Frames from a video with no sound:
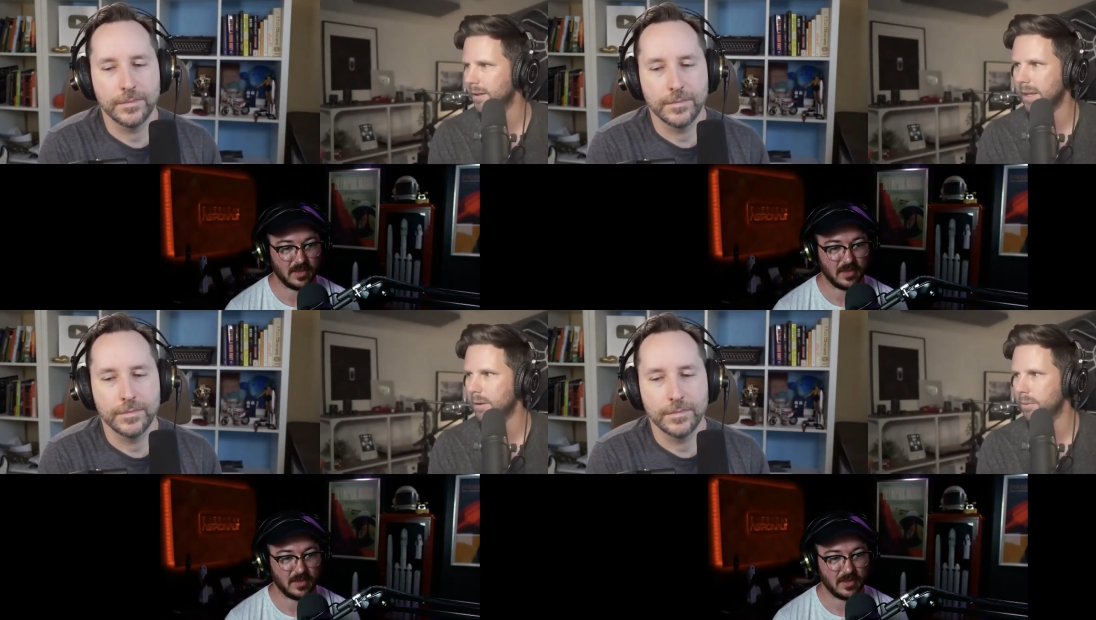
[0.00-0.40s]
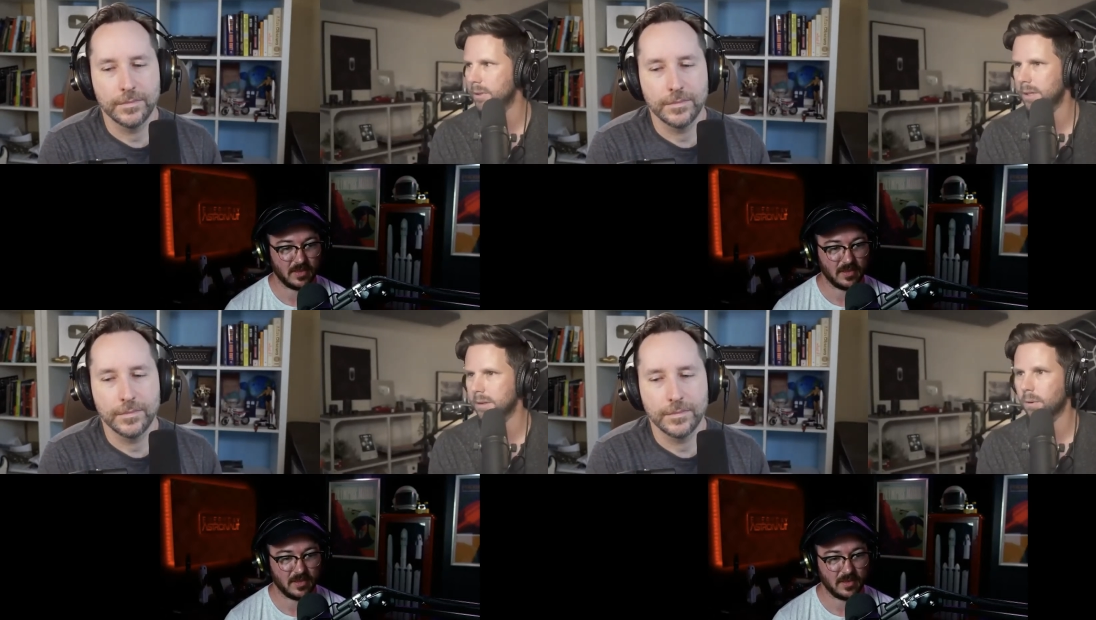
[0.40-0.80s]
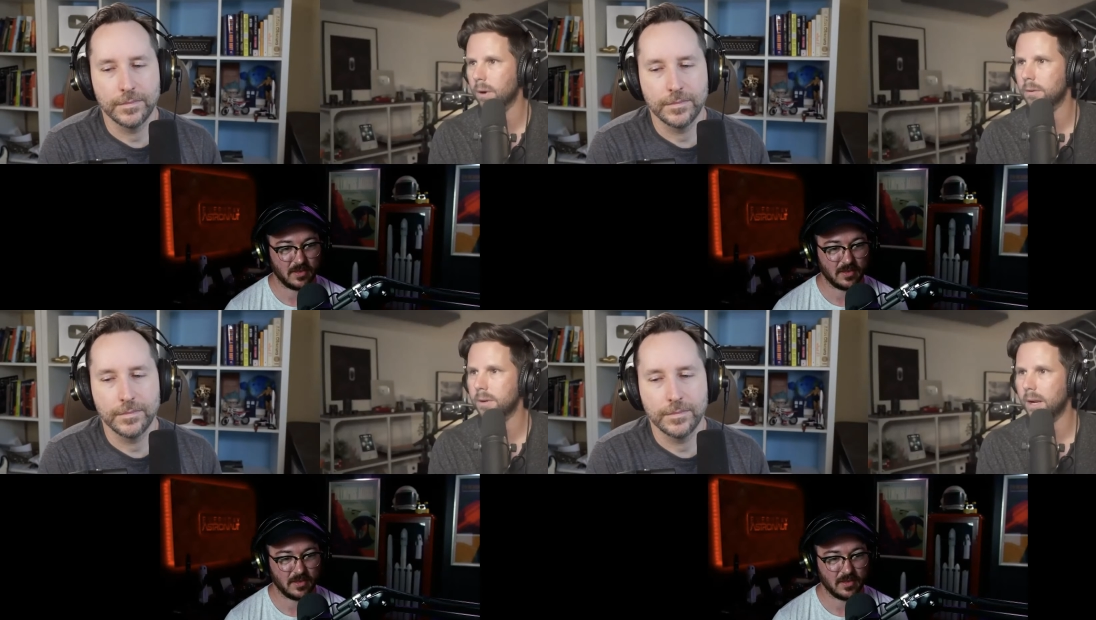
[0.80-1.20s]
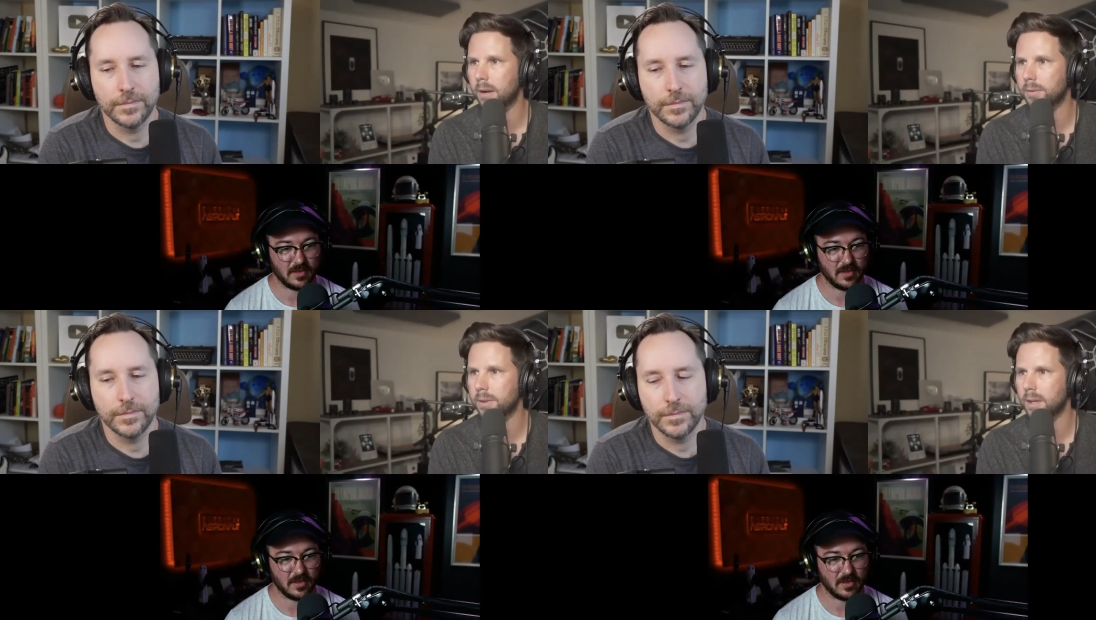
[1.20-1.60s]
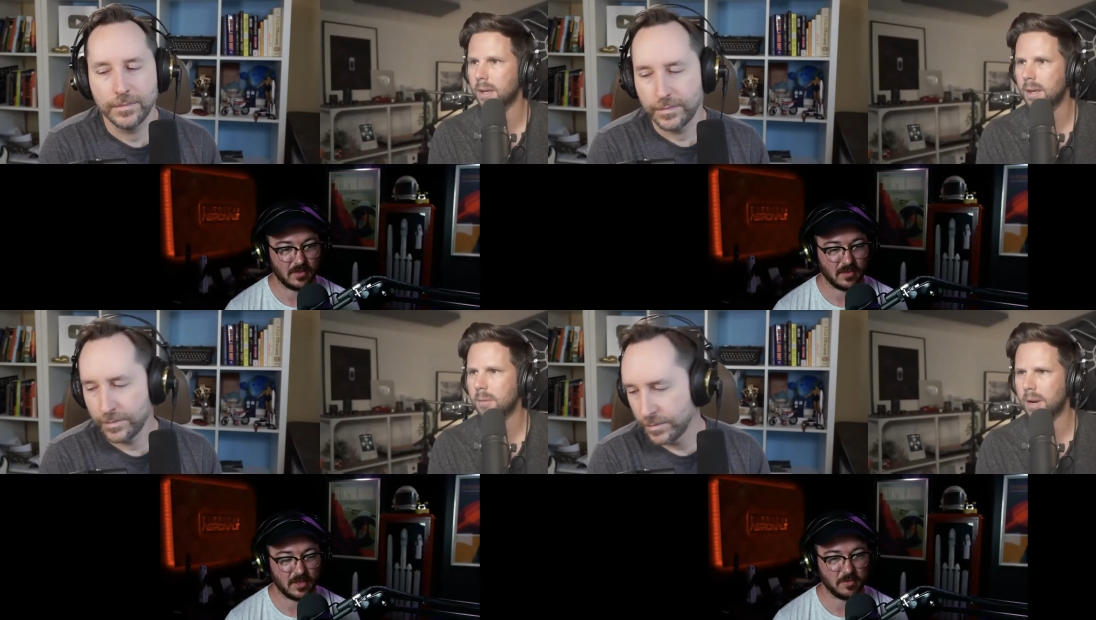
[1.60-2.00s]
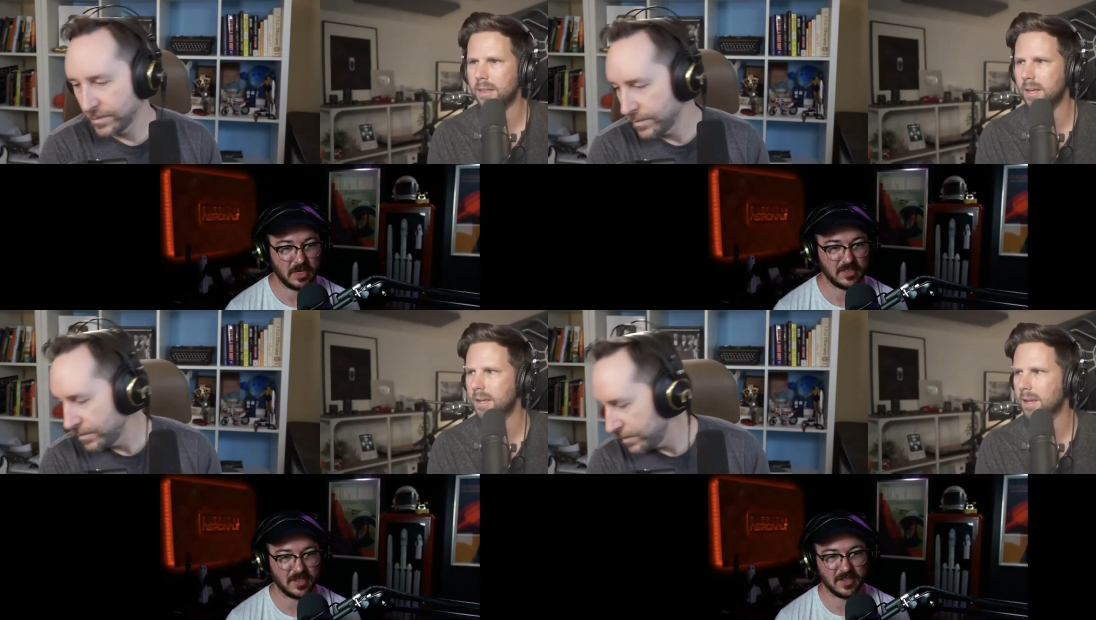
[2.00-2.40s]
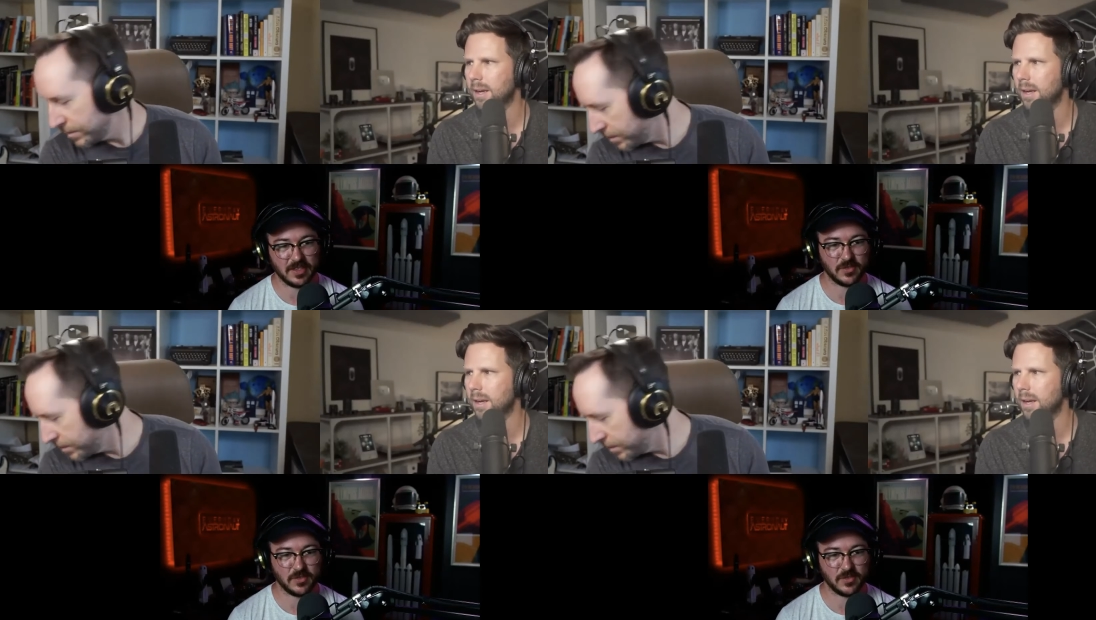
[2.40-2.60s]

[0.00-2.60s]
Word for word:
Speaker 1: they wouldn't get 400 i don't think and it's but basically I think, like